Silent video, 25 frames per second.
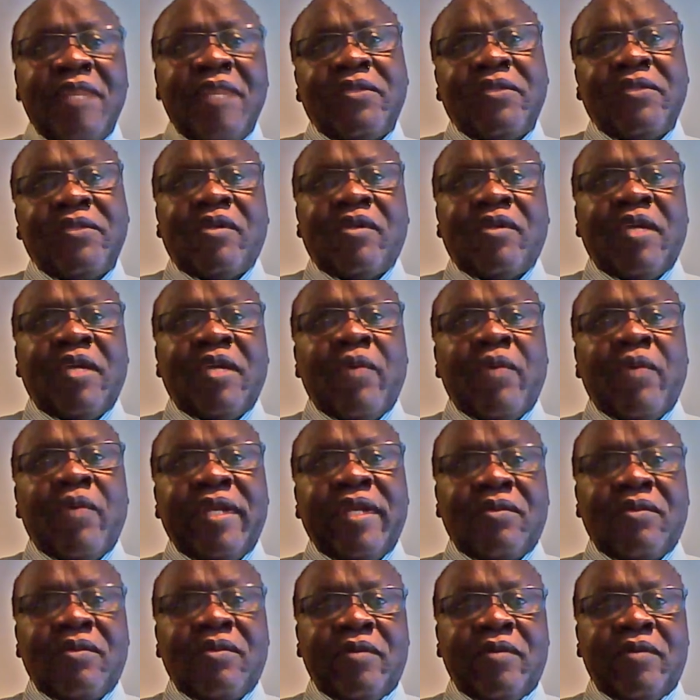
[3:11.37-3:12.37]
So they went
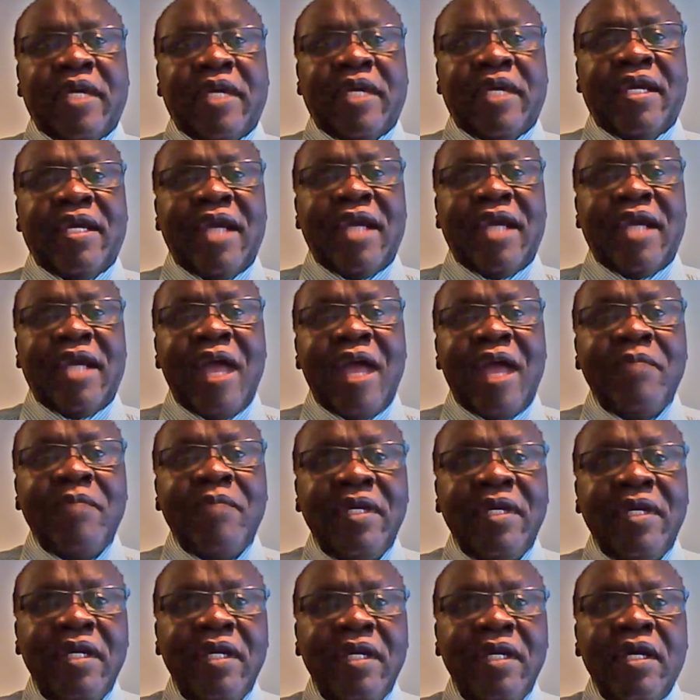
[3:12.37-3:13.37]
to the army.